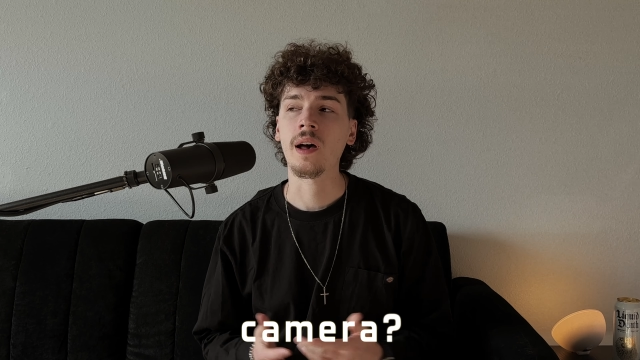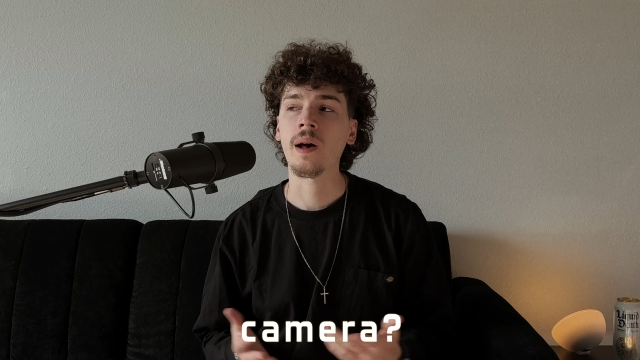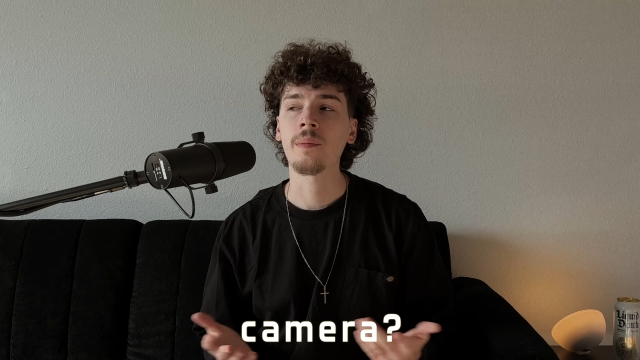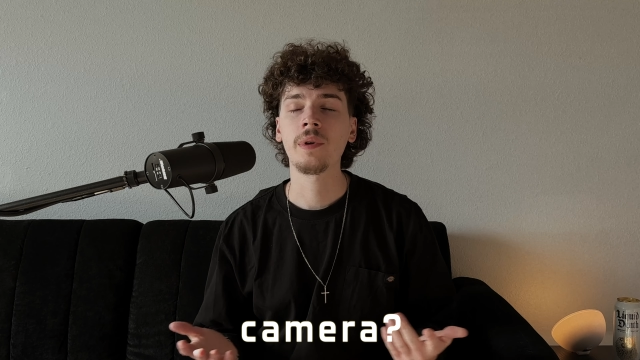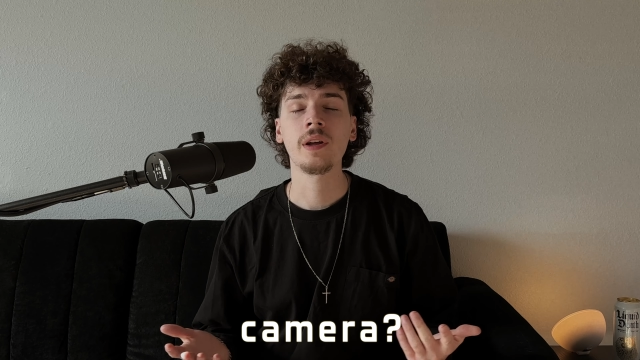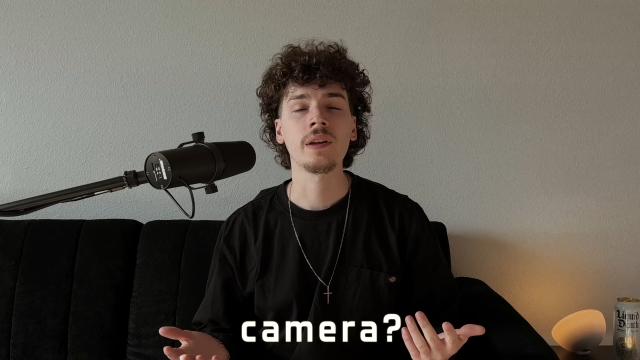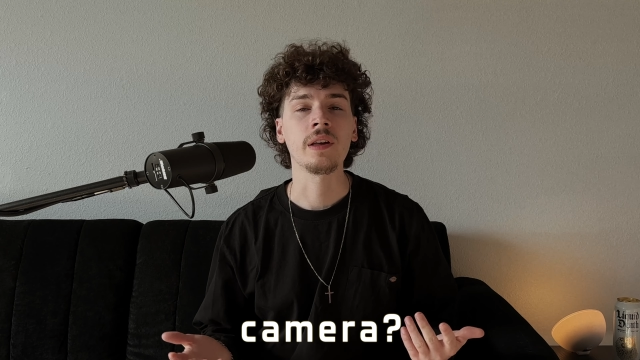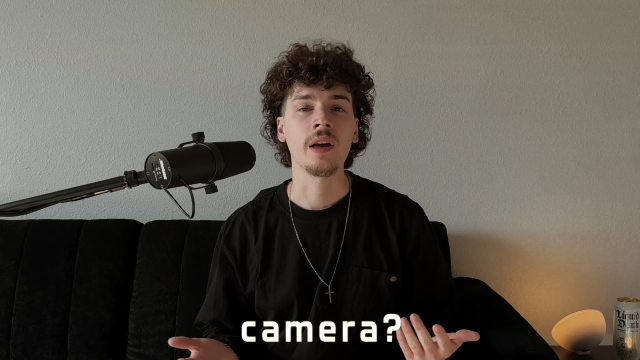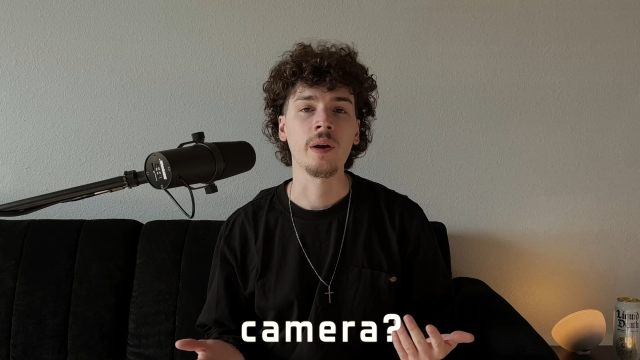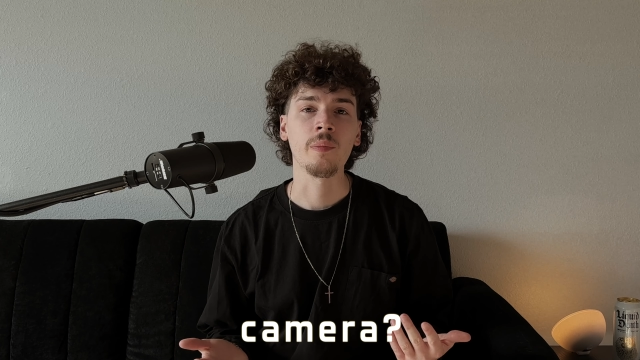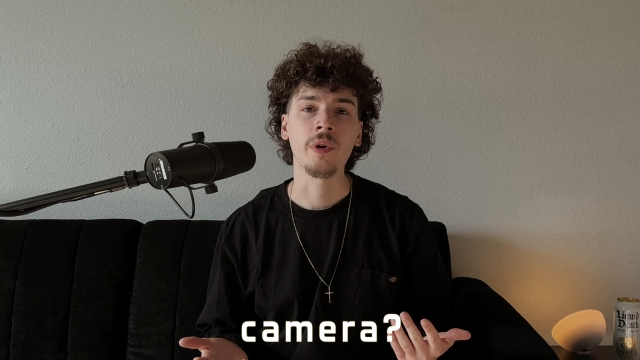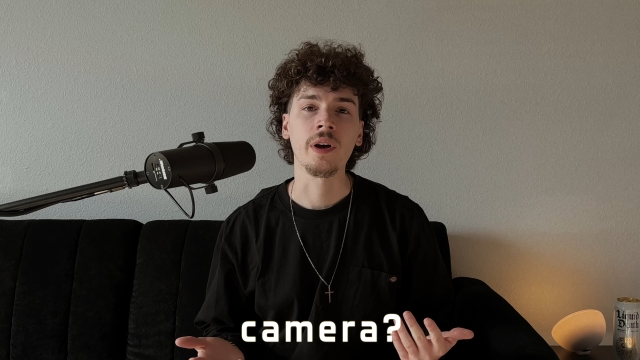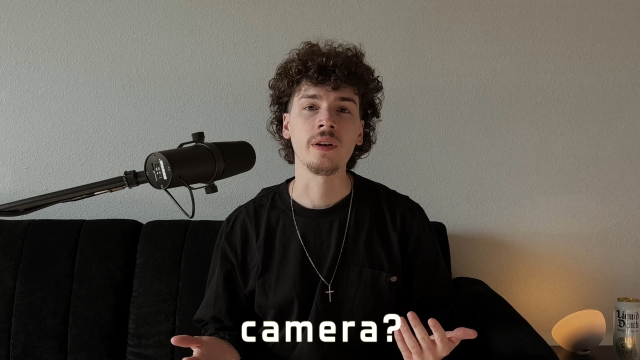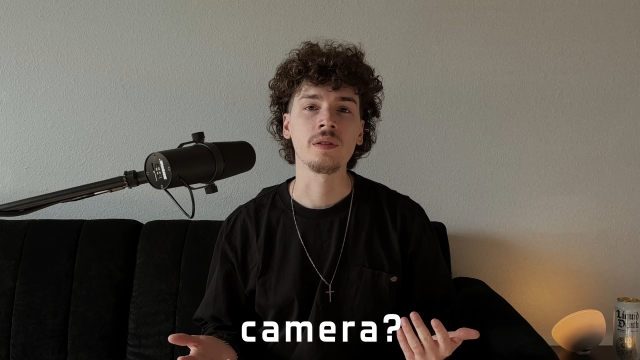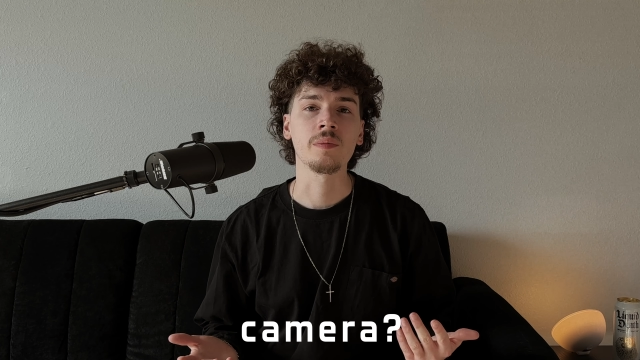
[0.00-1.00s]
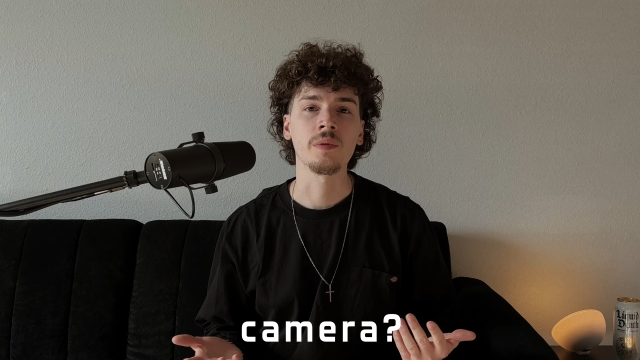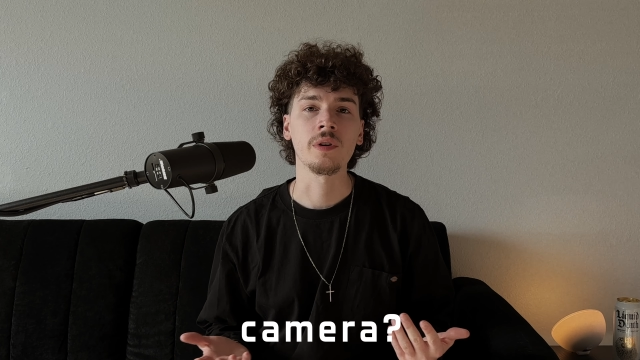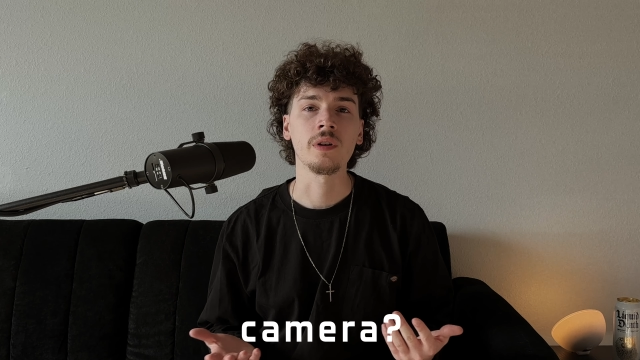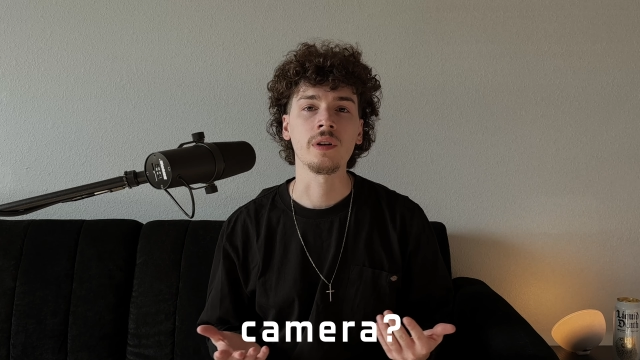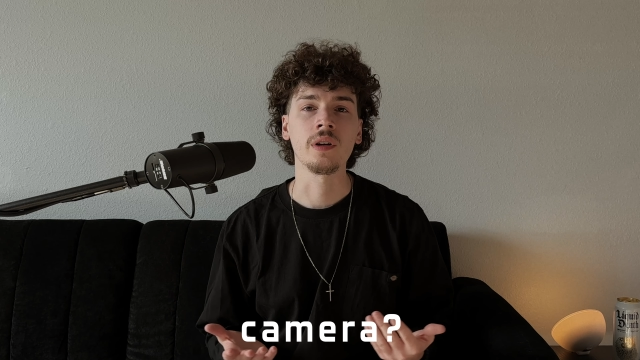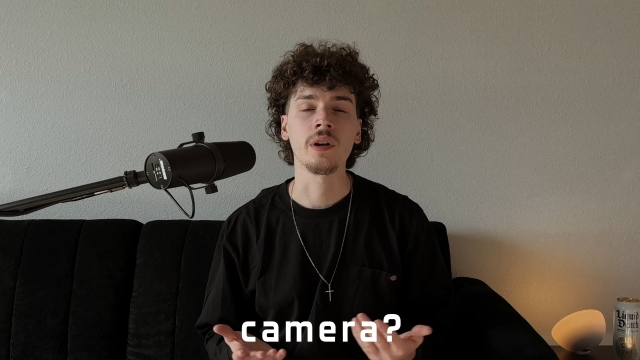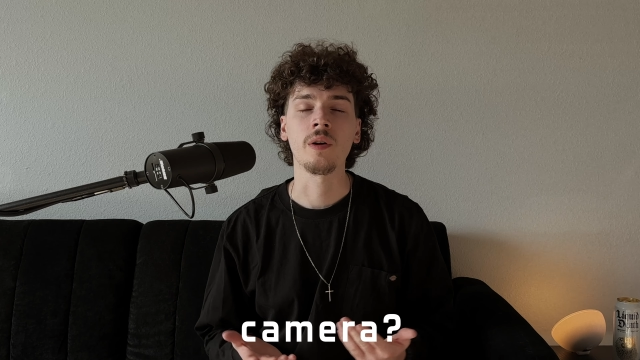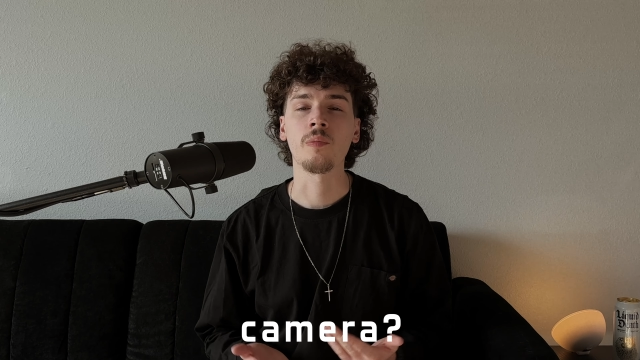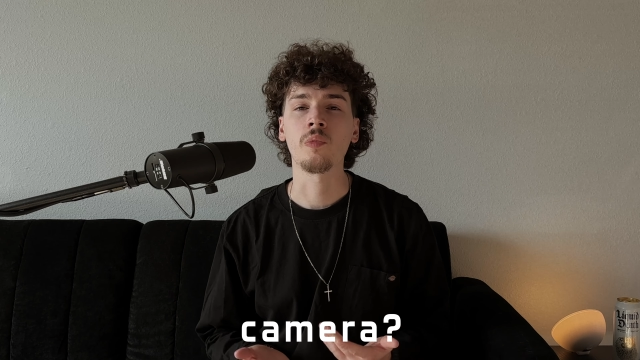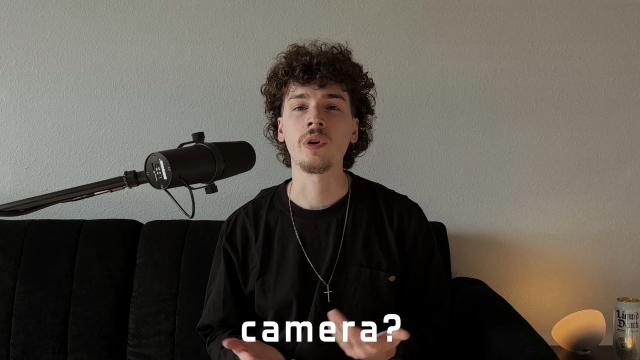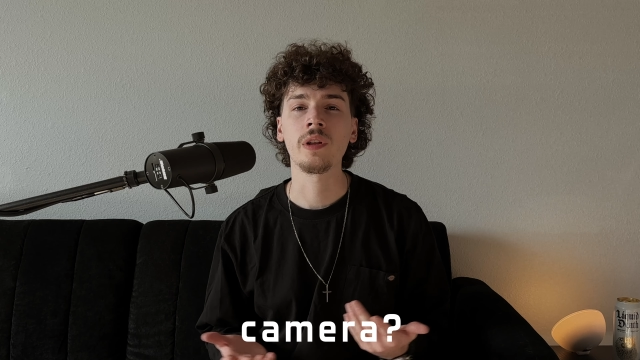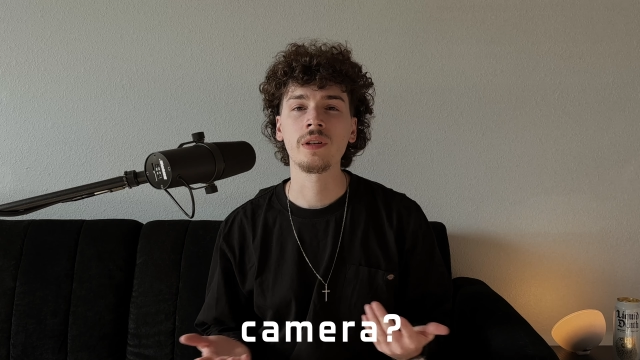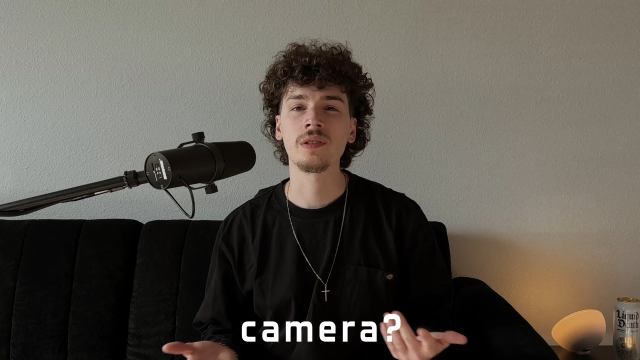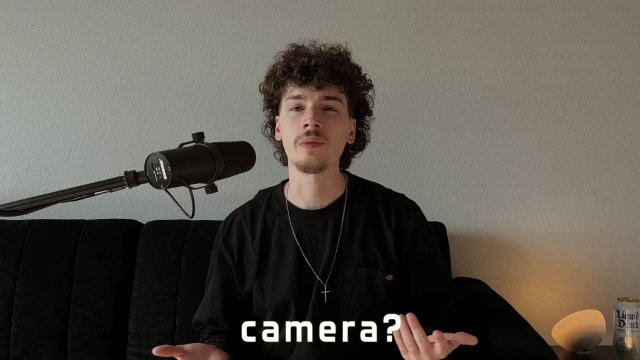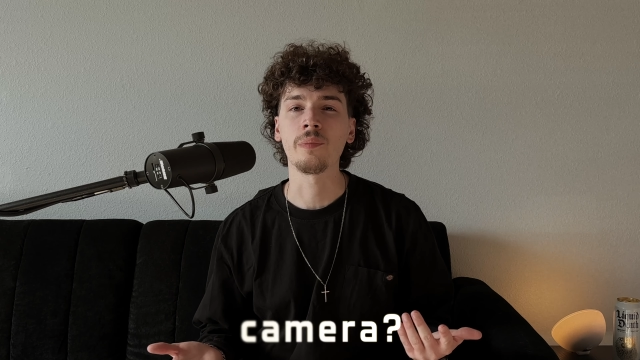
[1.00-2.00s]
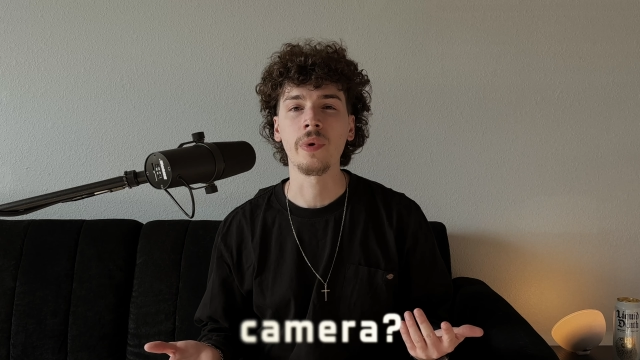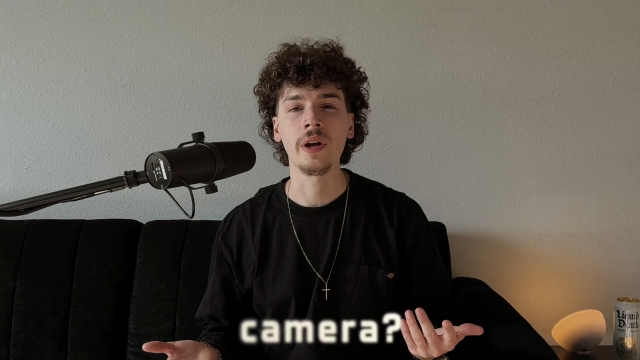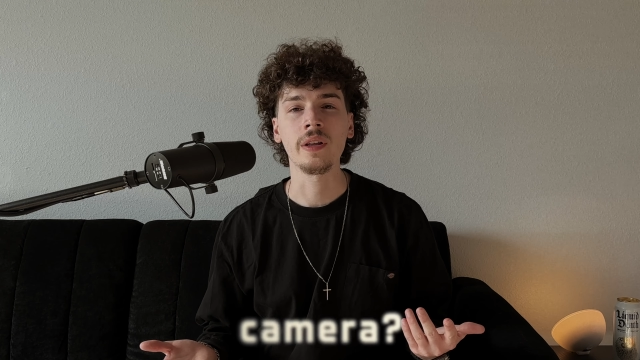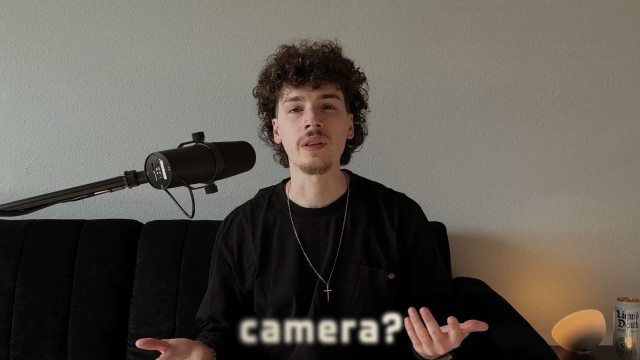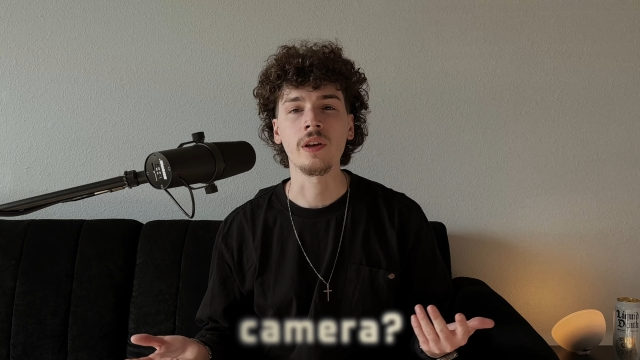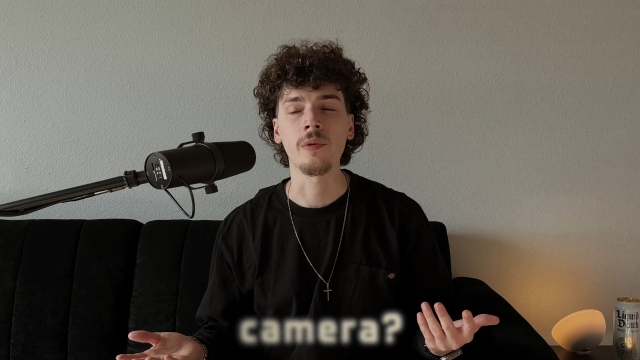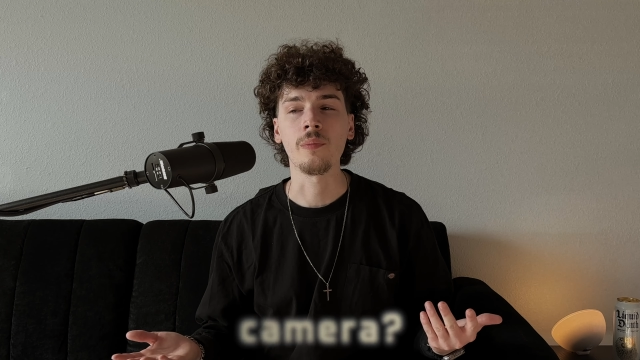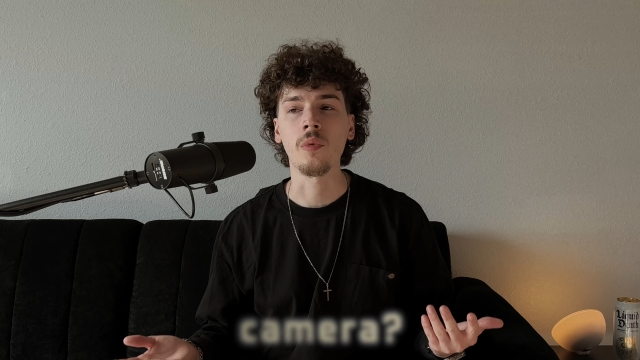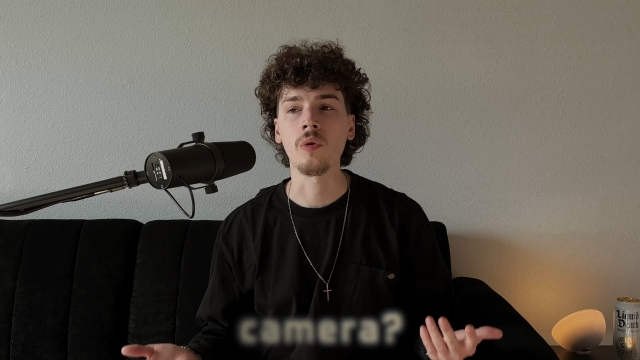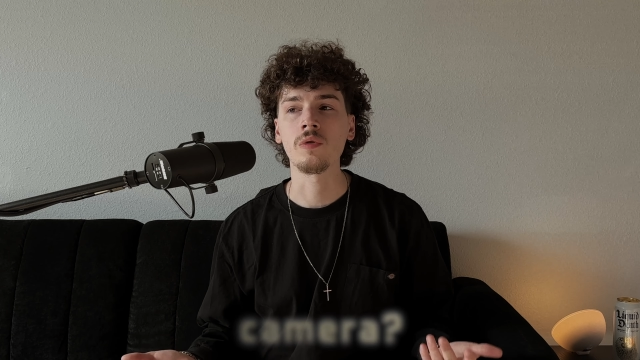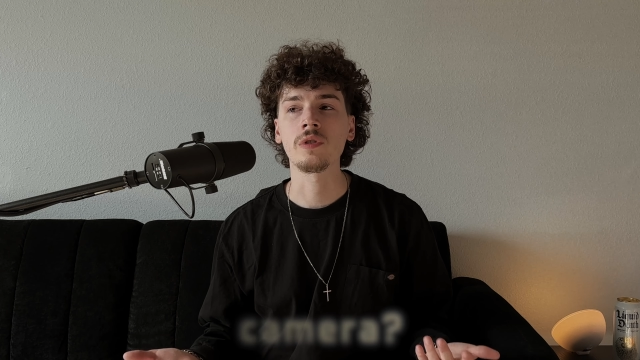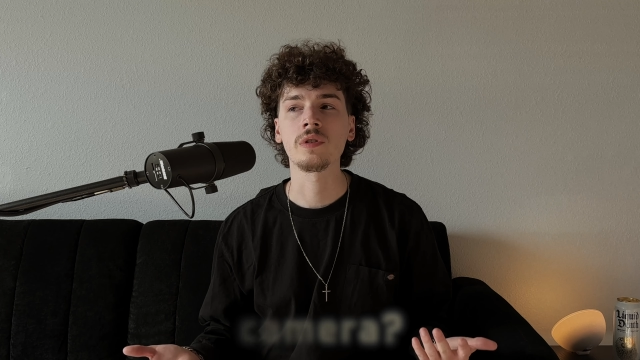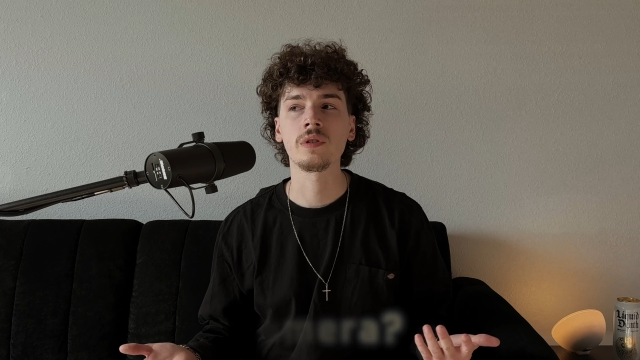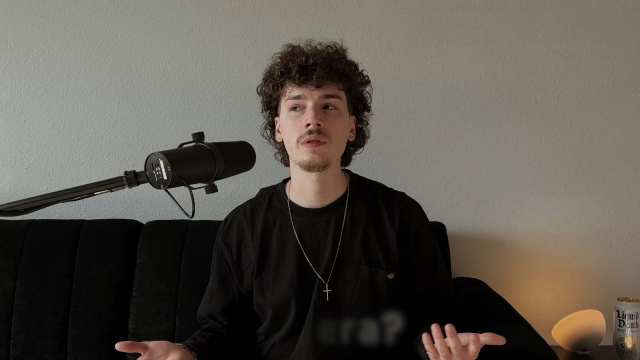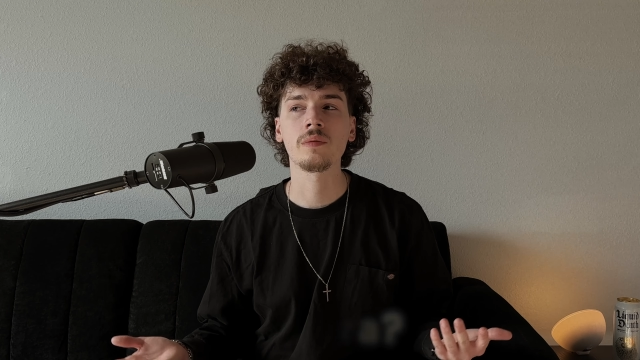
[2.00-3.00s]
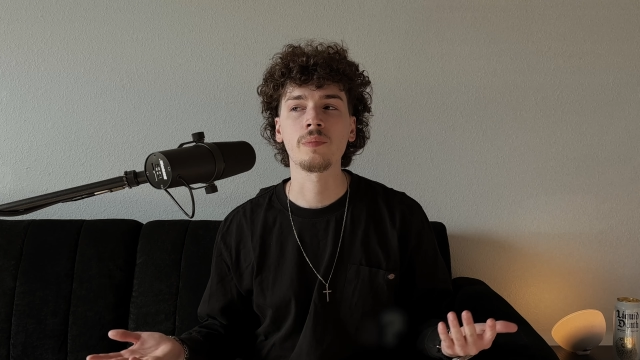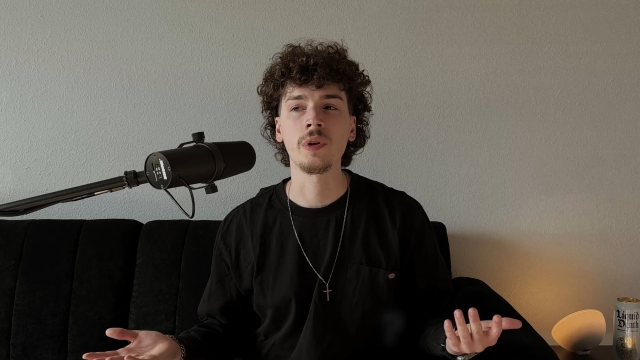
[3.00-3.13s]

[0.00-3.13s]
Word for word: I'm not a camera expert, and I'm willing to bet that most